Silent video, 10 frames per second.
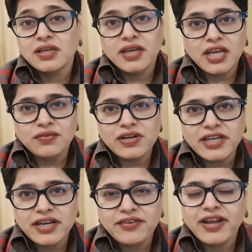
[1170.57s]
It will
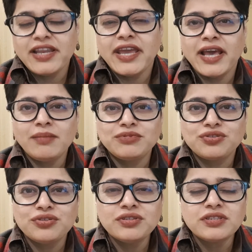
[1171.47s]
really help
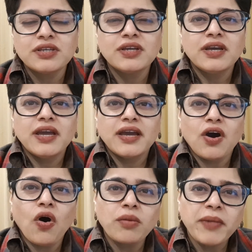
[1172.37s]
students.
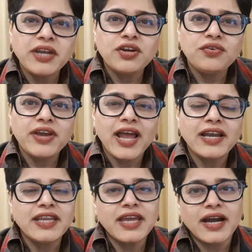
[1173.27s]
Augmented
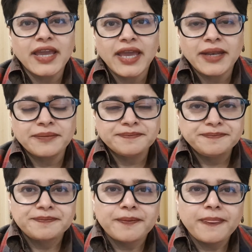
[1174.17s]
reality, again,
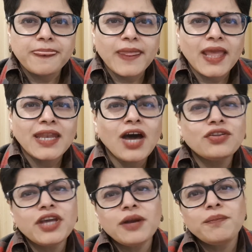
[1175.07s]
now
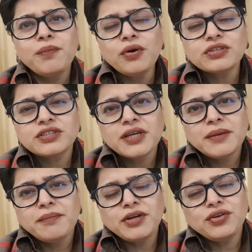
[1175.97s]
there are books,
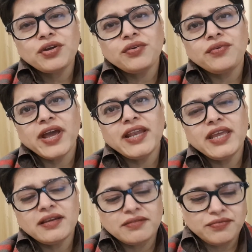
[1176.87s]
but you can
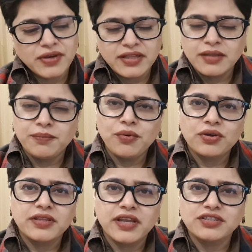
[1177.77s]
really, in the book
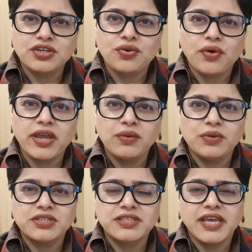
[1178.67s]
there is a drawing
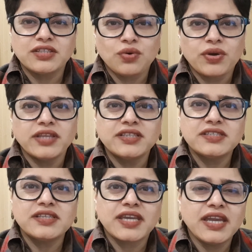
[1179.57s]
which says, okay, this
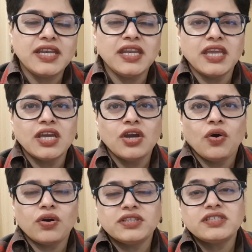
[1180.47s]
is a kidney
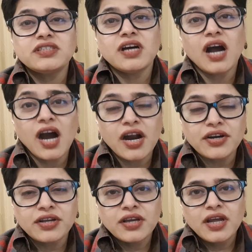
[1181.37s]
or this is a
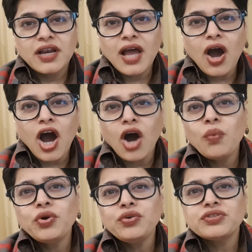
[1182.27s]
heart. Now how
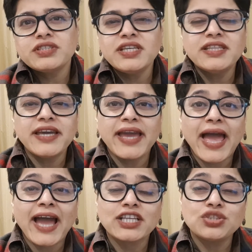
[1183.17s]
would you see the
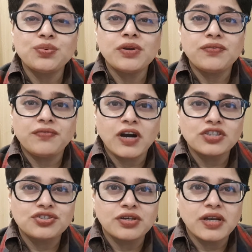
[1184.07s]
actual
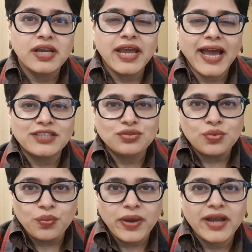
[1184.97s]
function as to
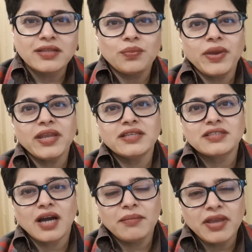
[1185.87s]
where the vein is
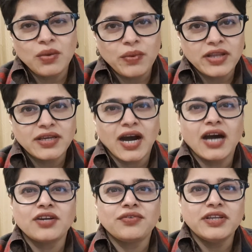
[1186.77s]
coming, where the
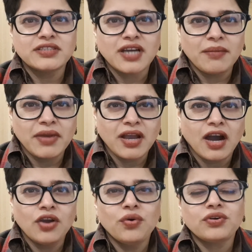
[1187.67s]
artery is coming,
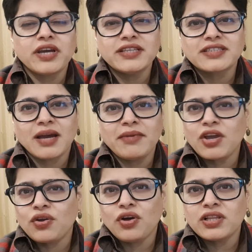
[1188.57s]
aorta is coming,
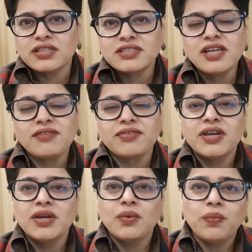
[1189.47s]
and all that stuff?
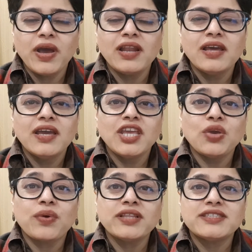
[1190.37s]
Well, You
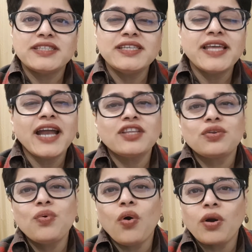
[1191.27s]
can see that
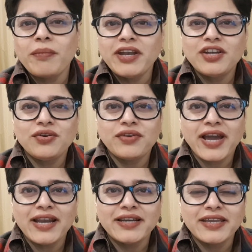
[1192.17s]
through augmented
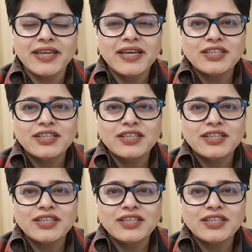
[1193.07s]
reality.